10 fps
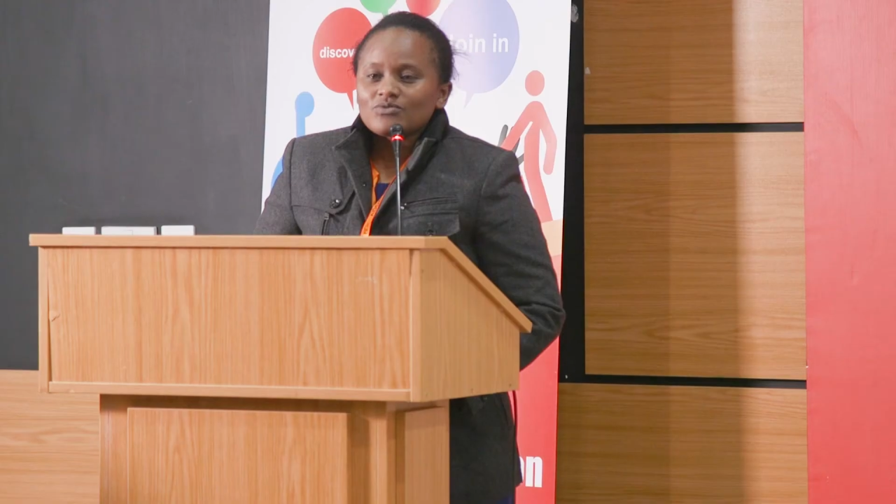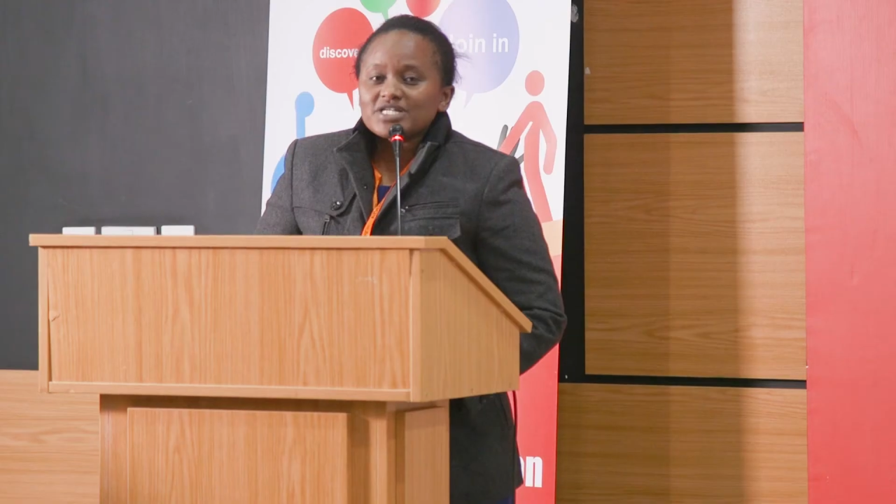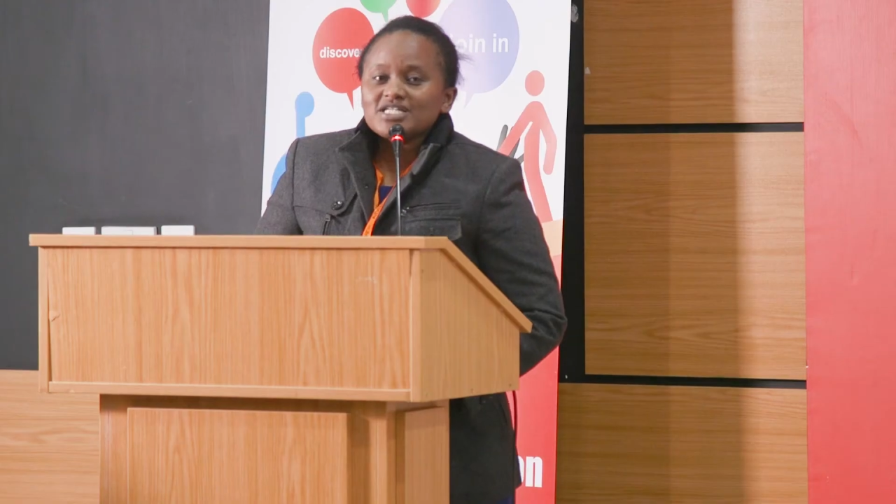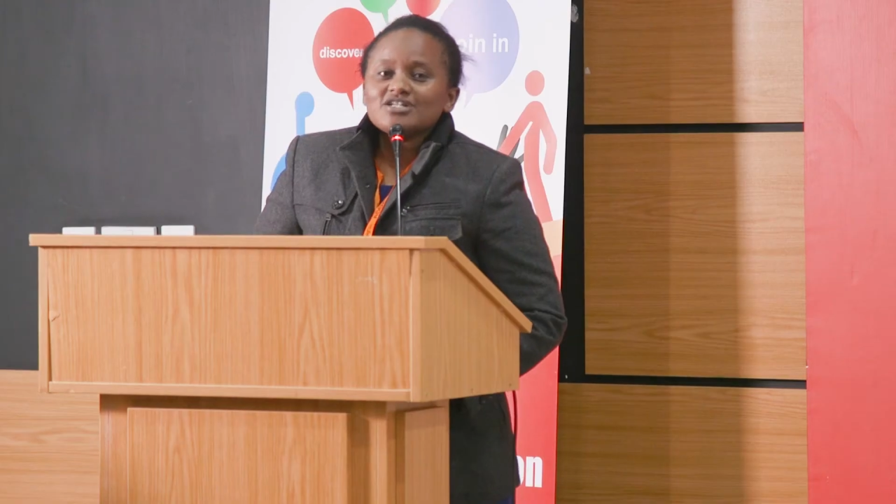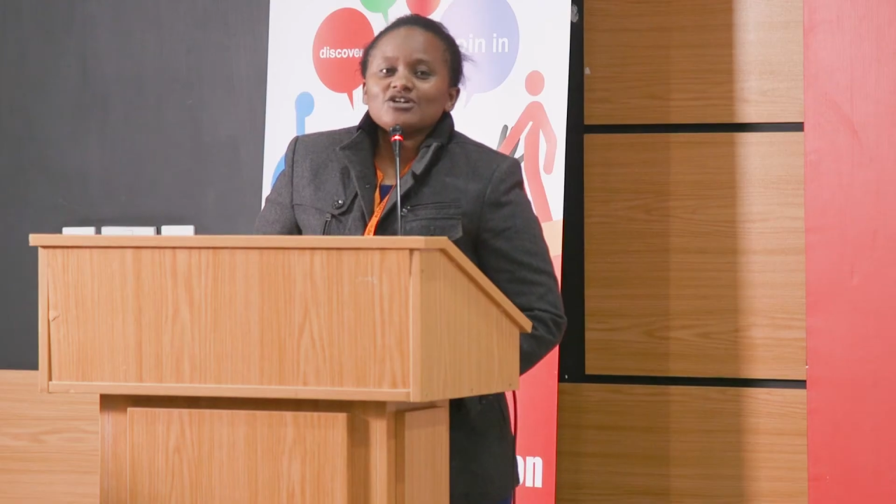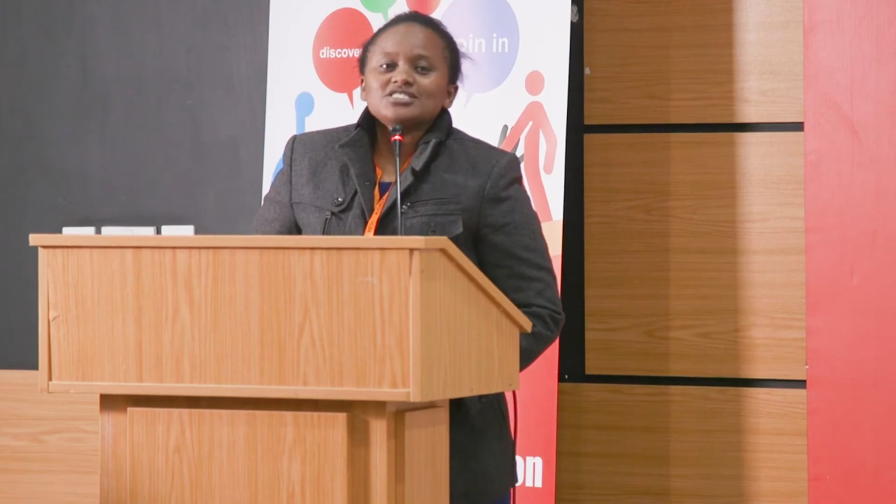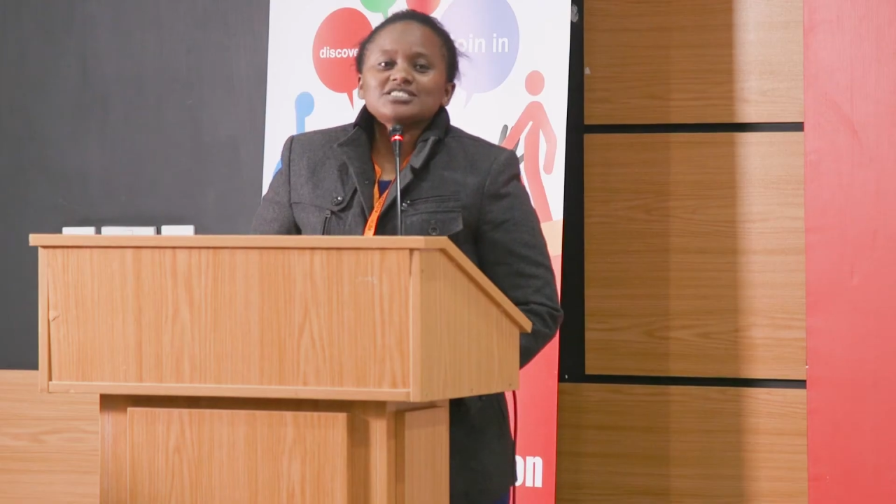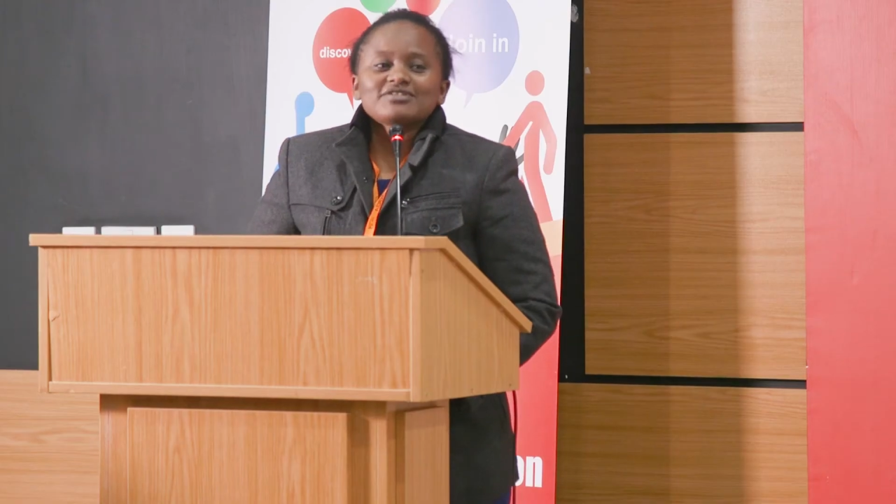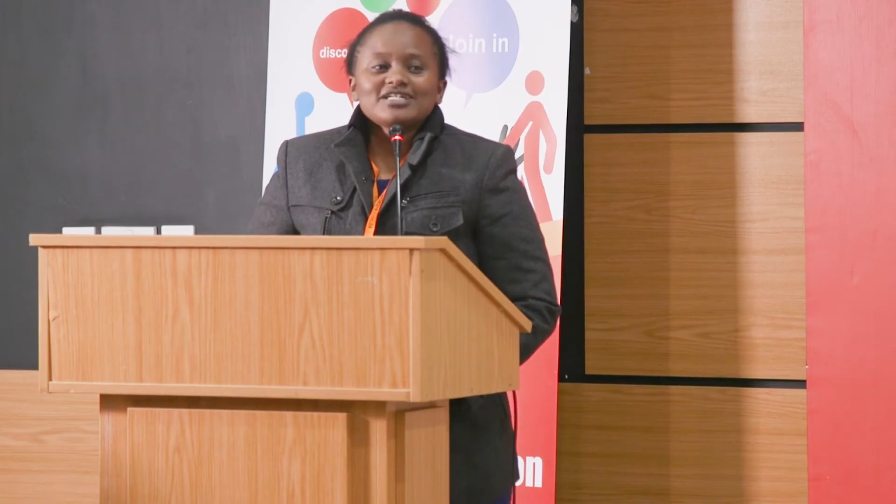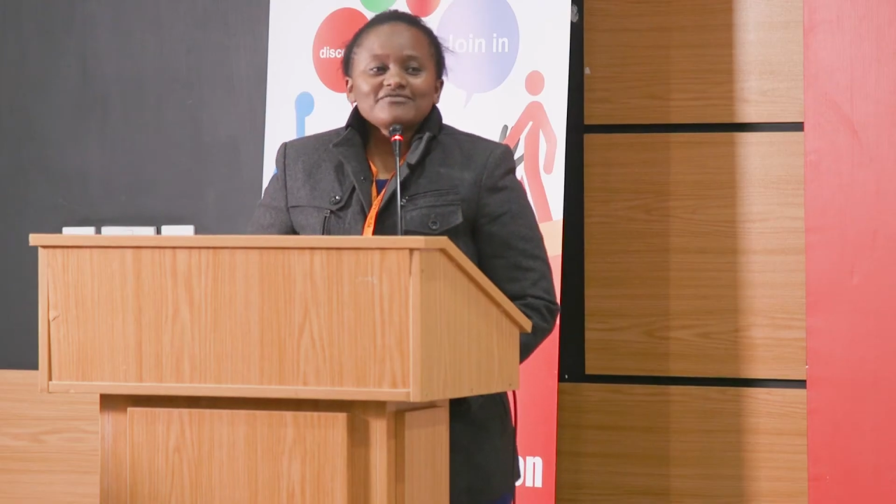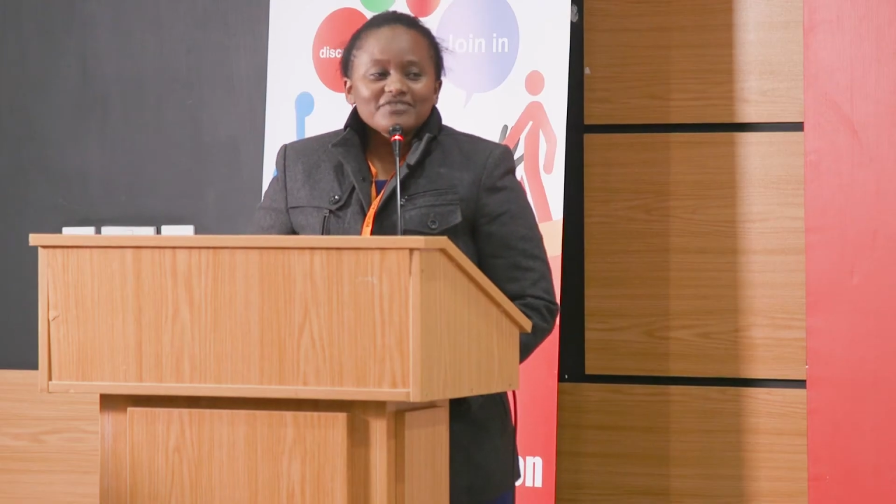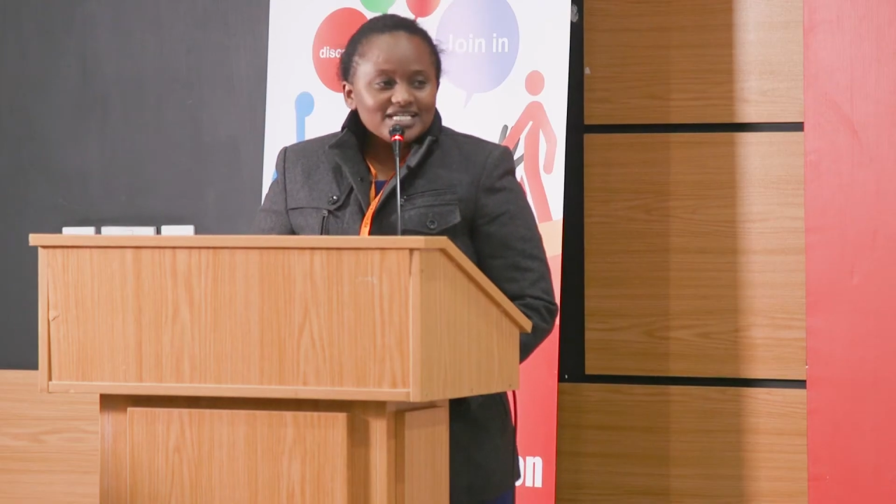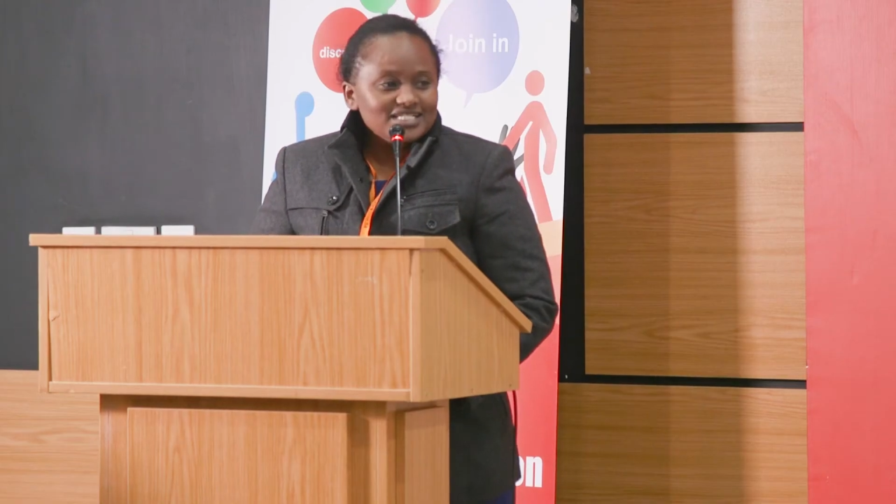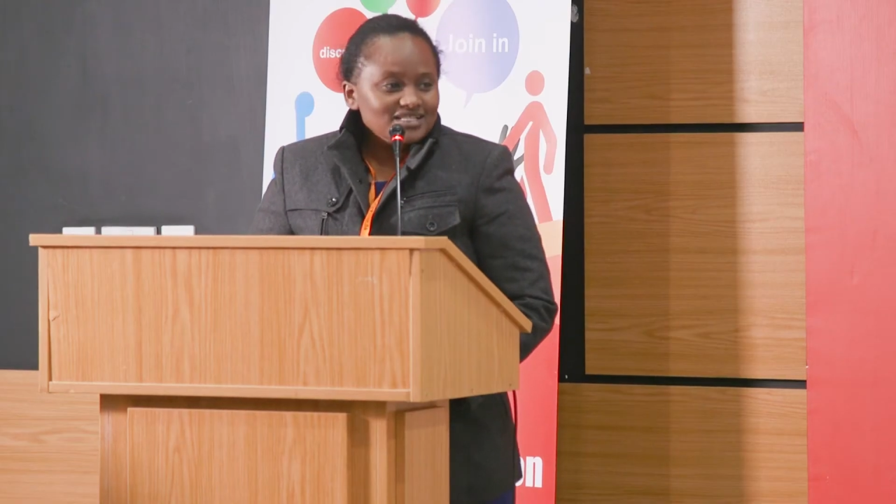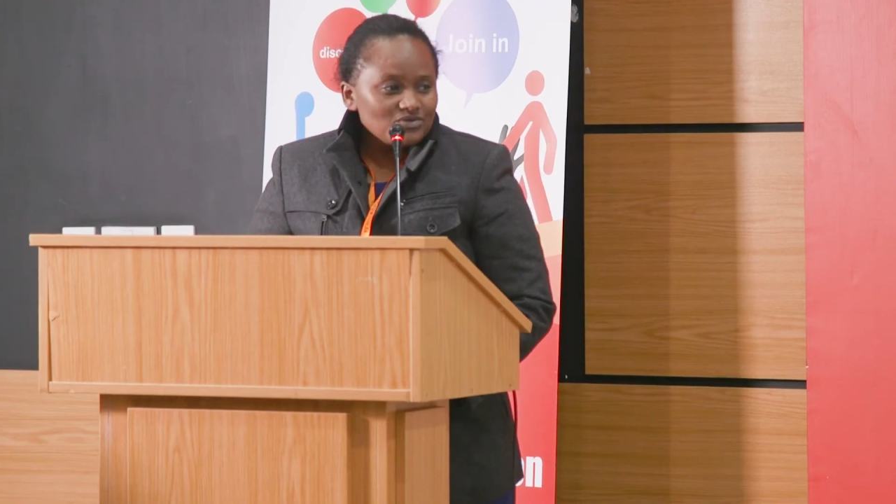We did not
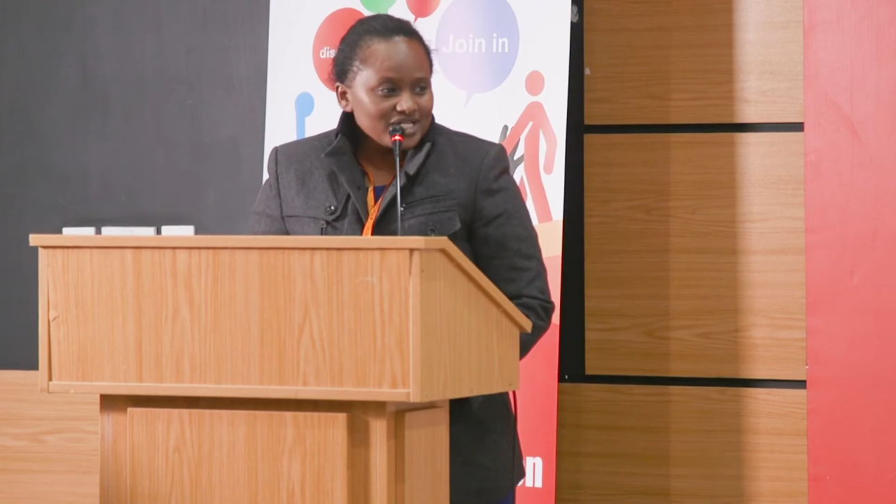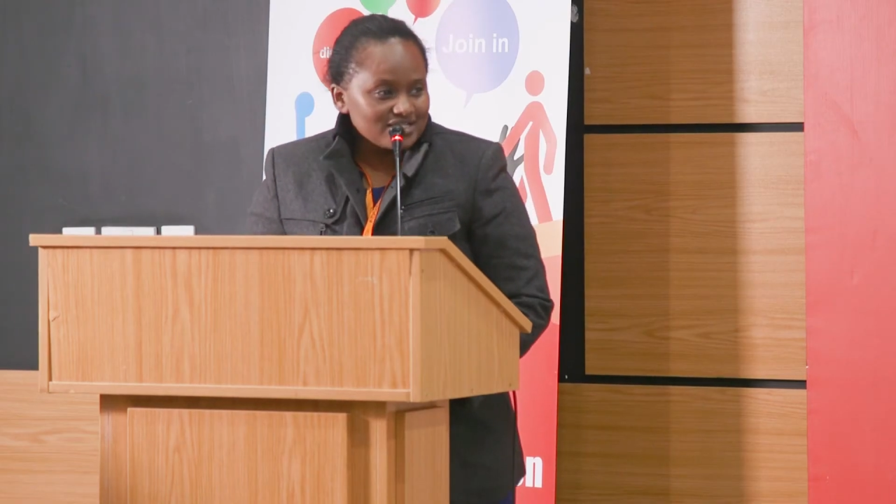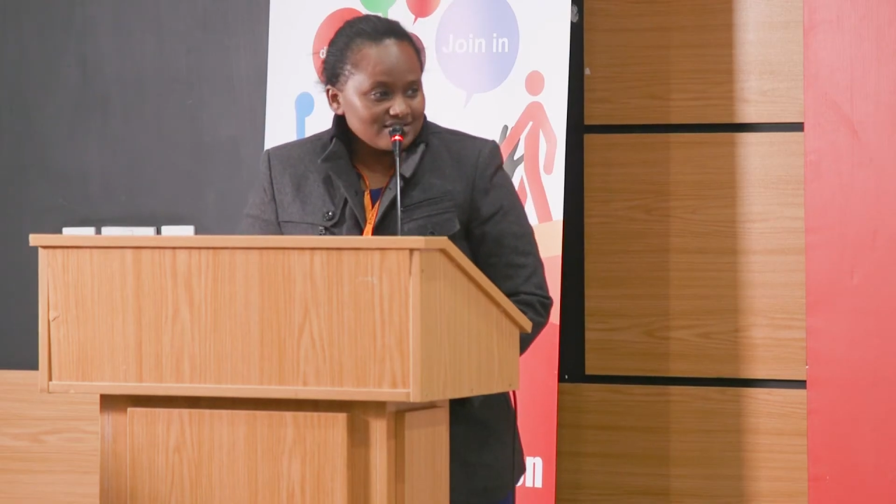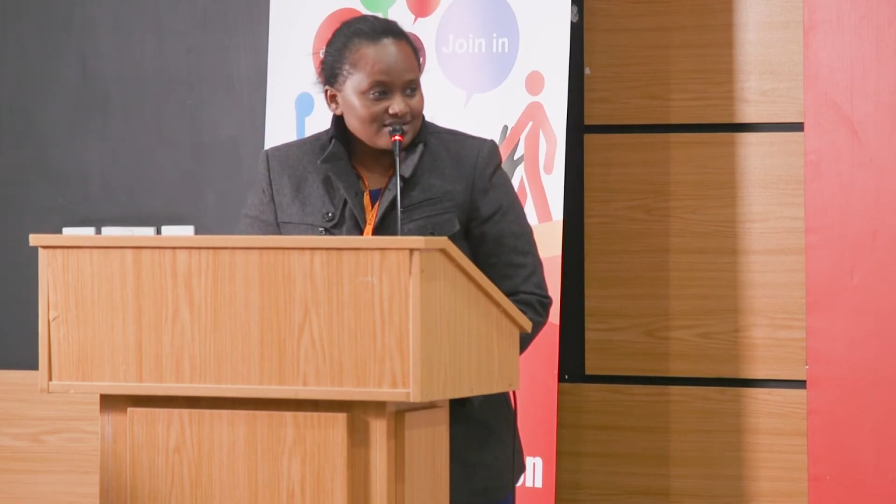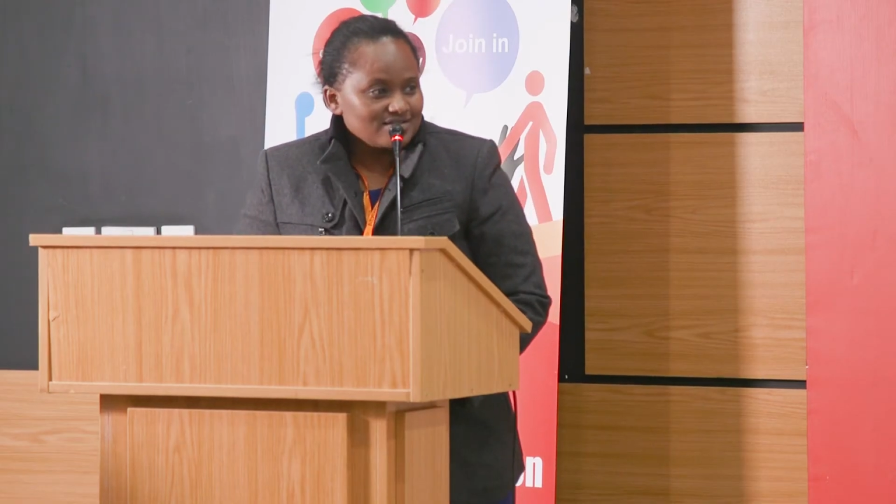reinvent the wheel.